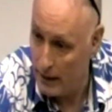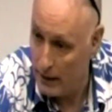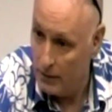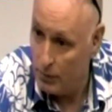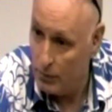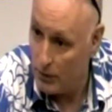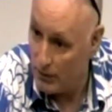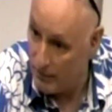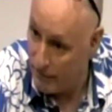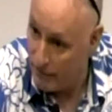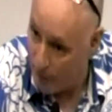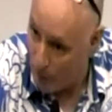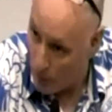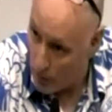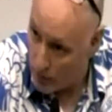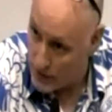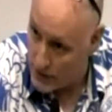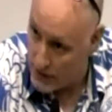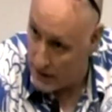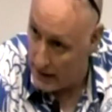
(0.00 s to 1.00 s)
but
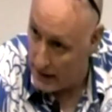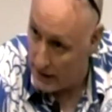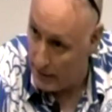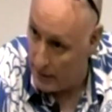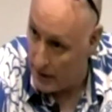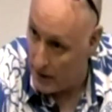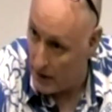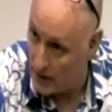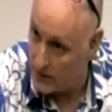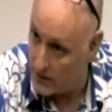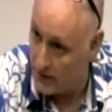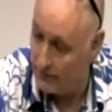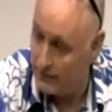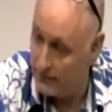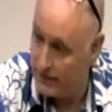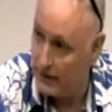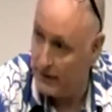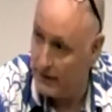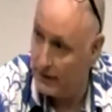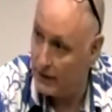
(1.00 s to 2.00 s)
unfortunately, because of
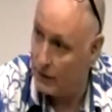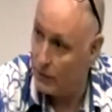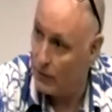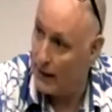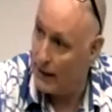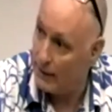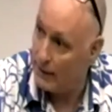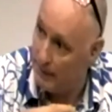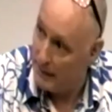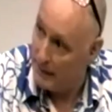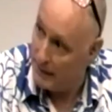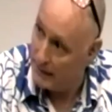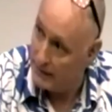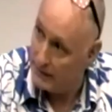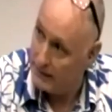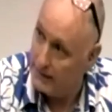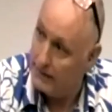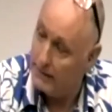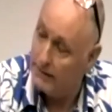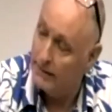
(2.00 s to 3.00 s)
the
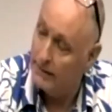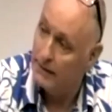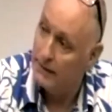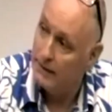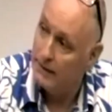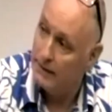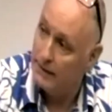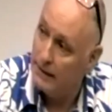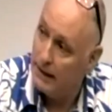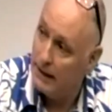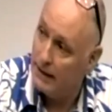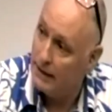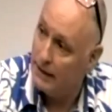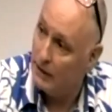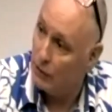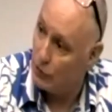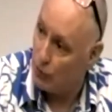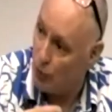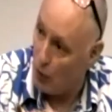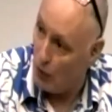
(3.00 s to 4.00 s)
credibility and the
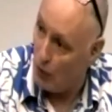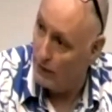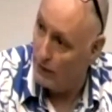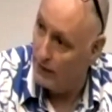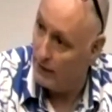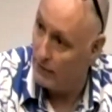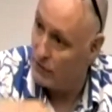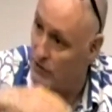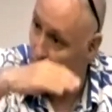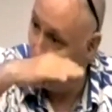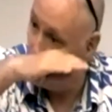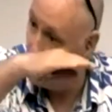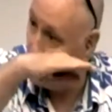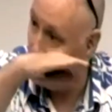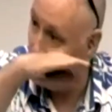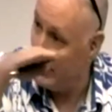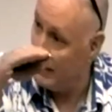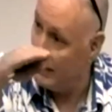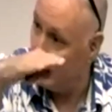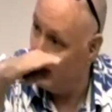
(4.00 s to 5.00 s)
authority of some of the
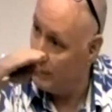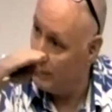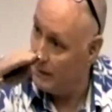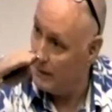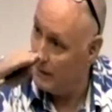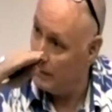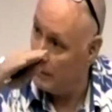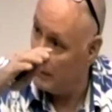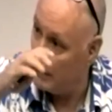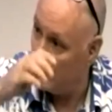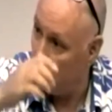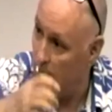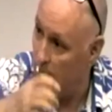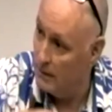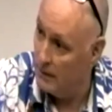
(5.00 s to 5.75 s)
leading people,